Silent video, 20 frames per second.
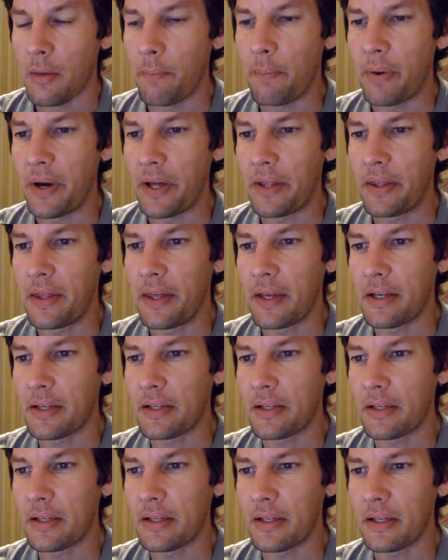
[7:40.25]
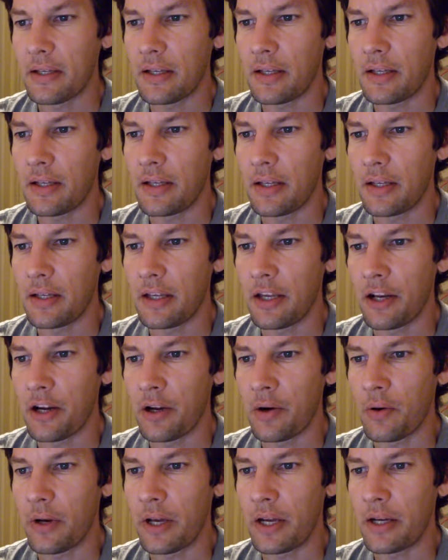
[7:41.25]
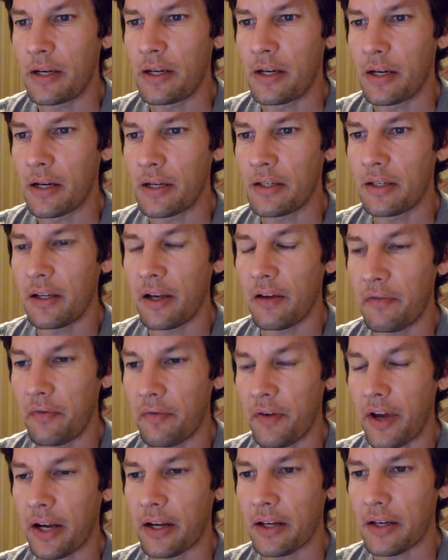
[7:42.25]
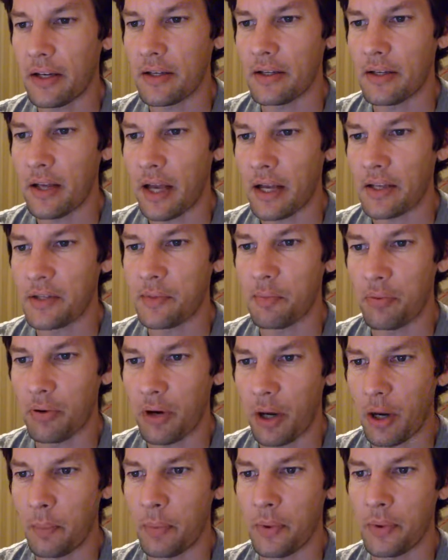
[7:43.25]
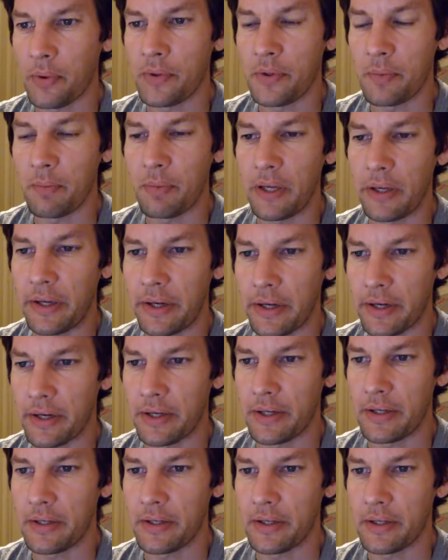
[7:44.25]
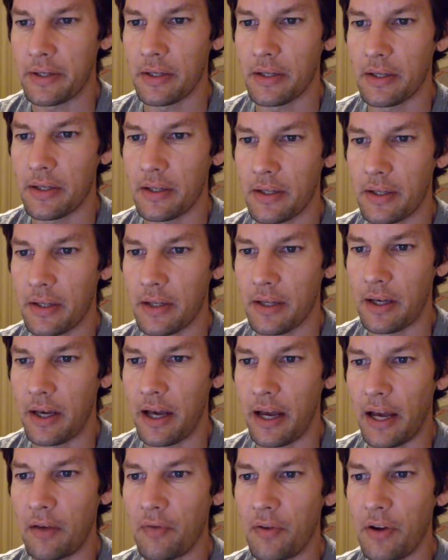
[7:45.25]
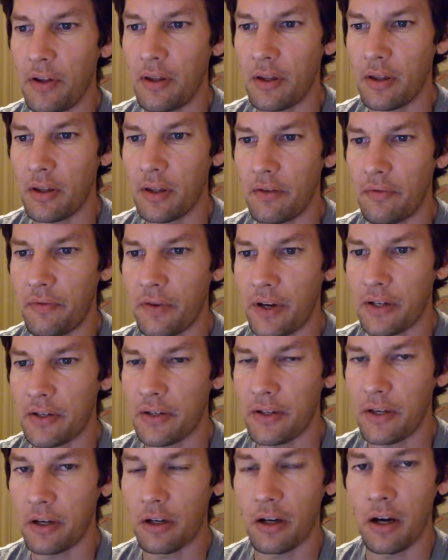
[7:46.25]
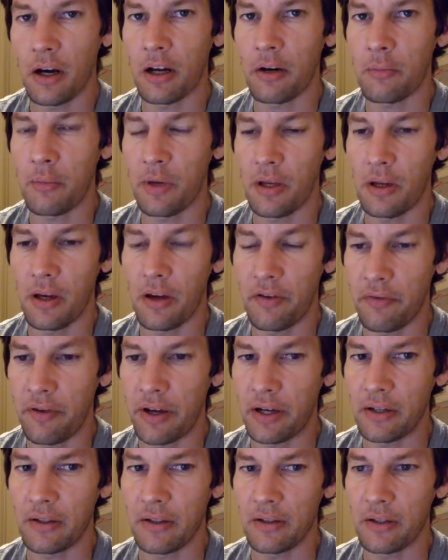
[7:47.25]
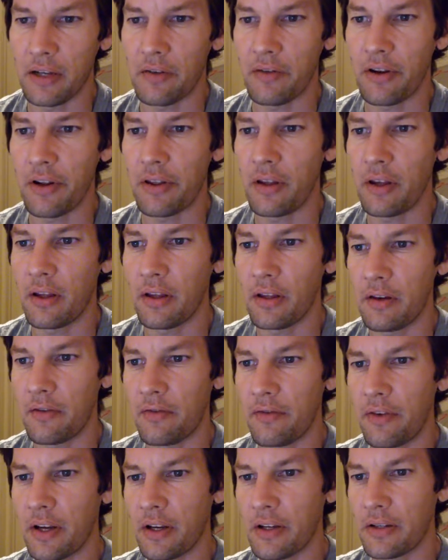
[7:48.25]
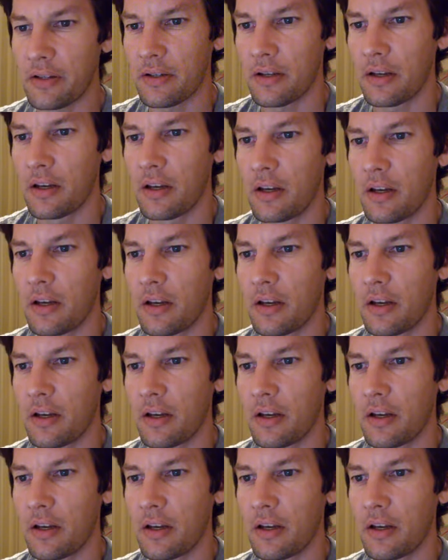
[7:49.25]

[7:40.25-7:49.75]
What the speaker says: but this, it does affect us as preppers because everything that affects the economy affects us. Everything that affects,